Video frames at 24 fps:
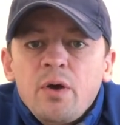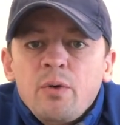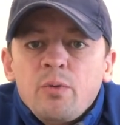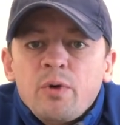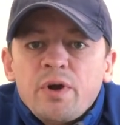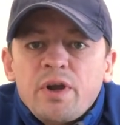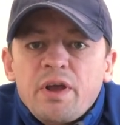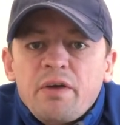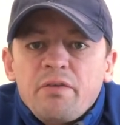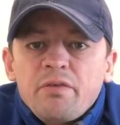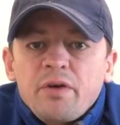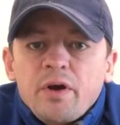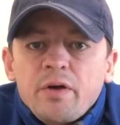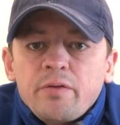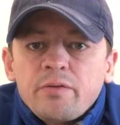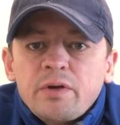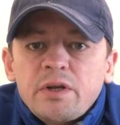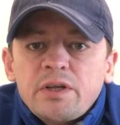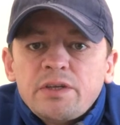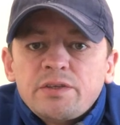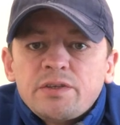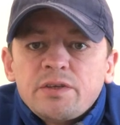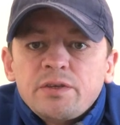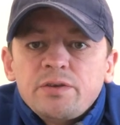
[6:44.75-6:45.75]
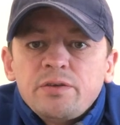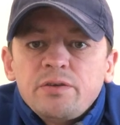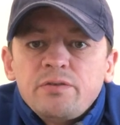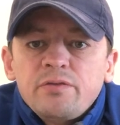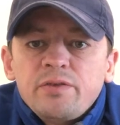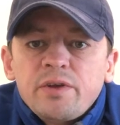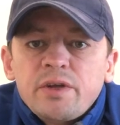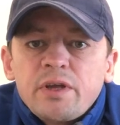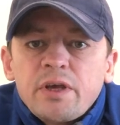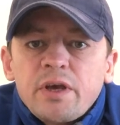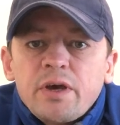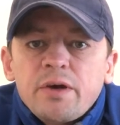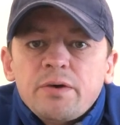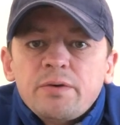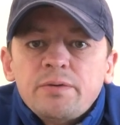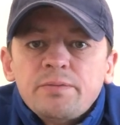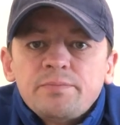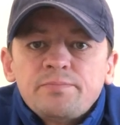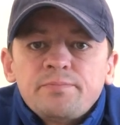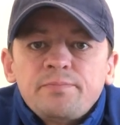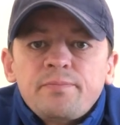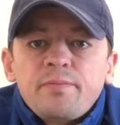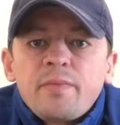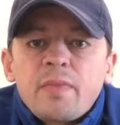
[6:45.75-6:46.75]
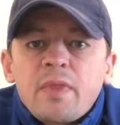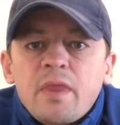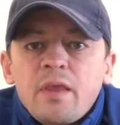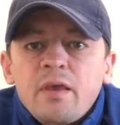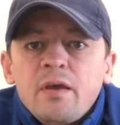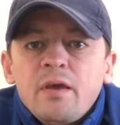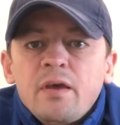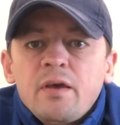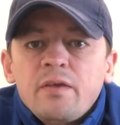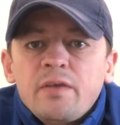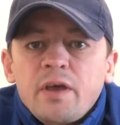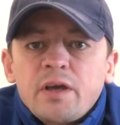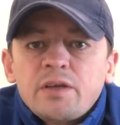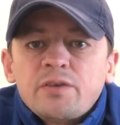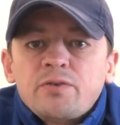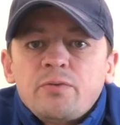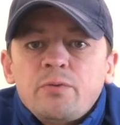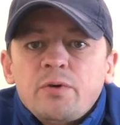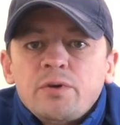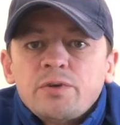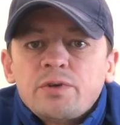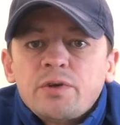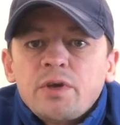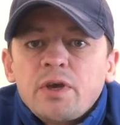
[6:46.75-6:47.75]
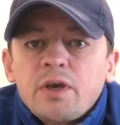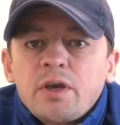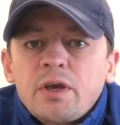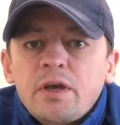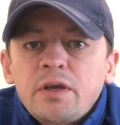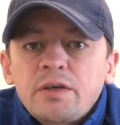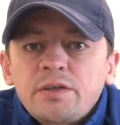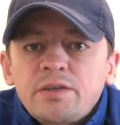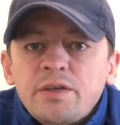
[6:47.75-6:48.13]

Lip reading: whenever I release a new video. Thanks for watching.